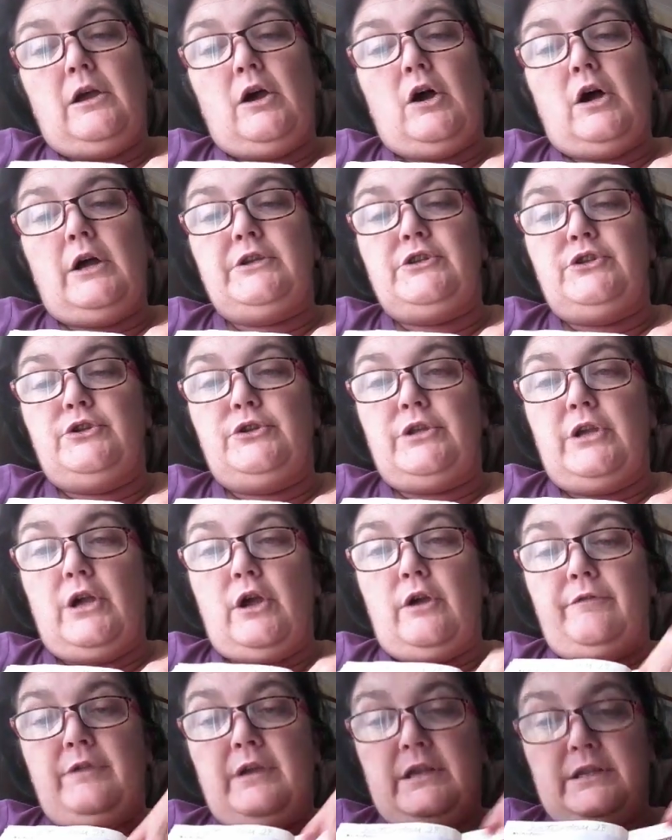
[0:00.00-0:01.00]
I do the
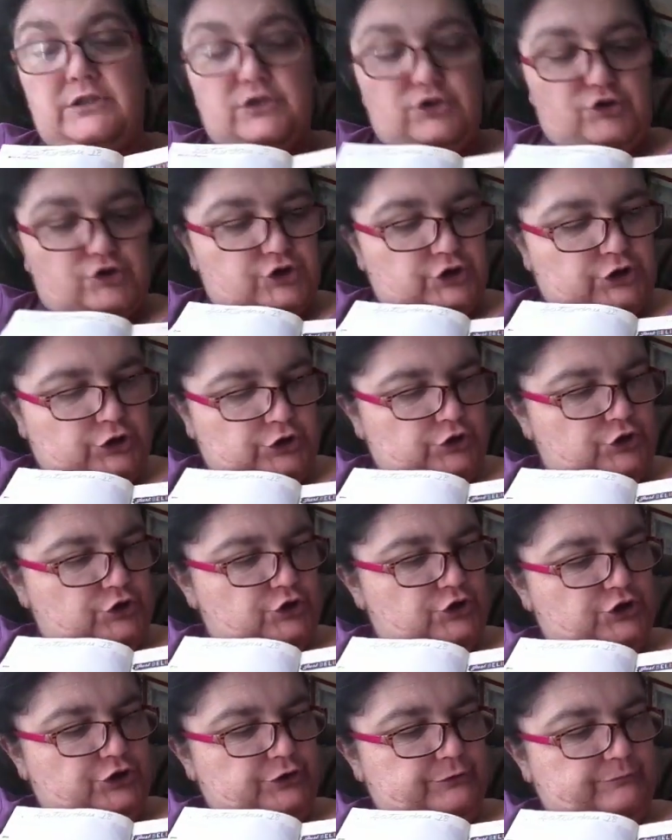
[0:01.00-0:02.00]
overheads at
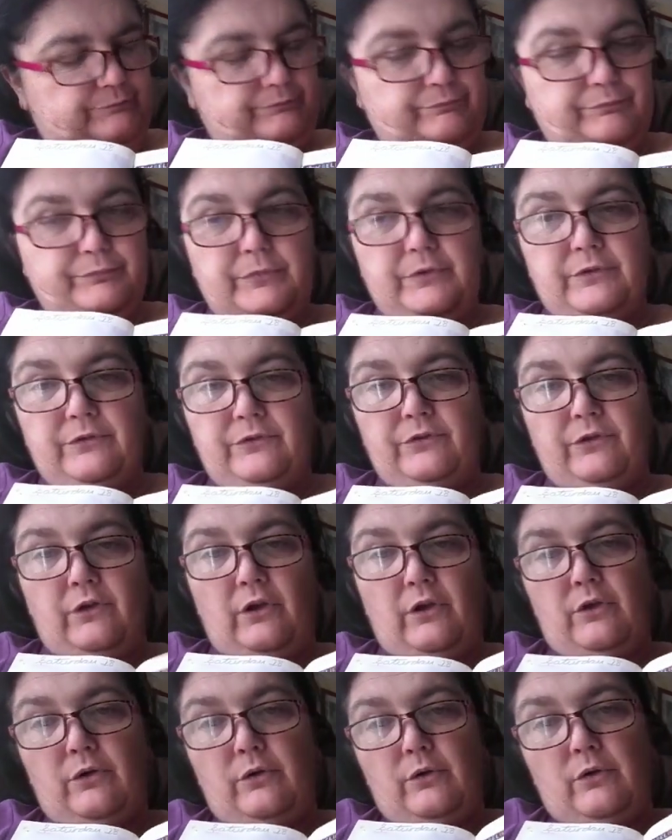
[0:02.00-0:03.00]
church.
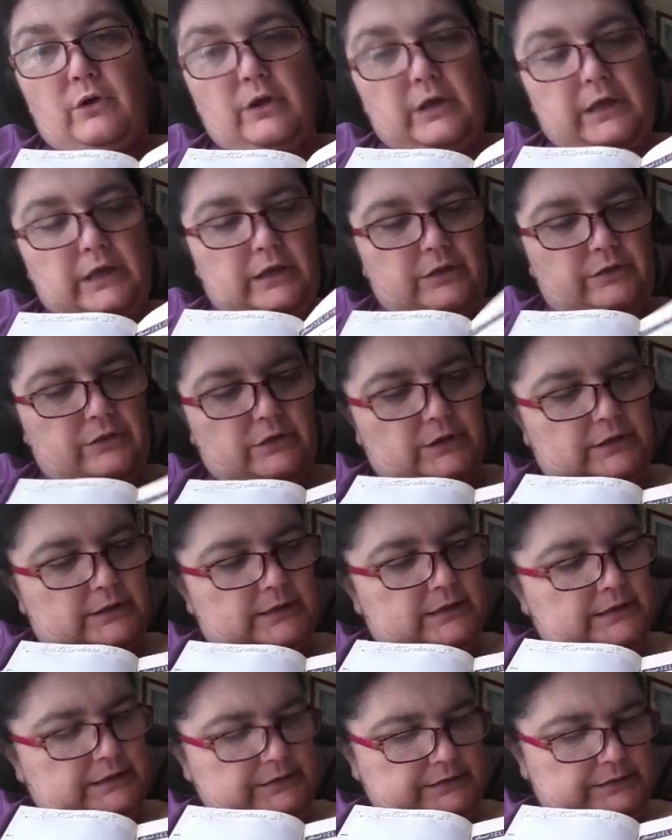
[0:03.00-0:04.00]
So I get the
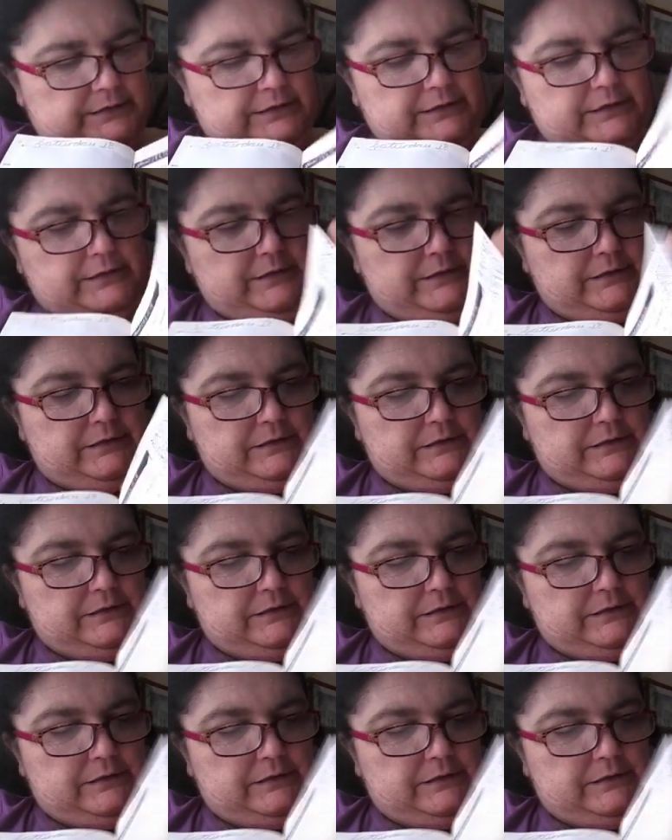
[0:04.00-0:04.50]
list.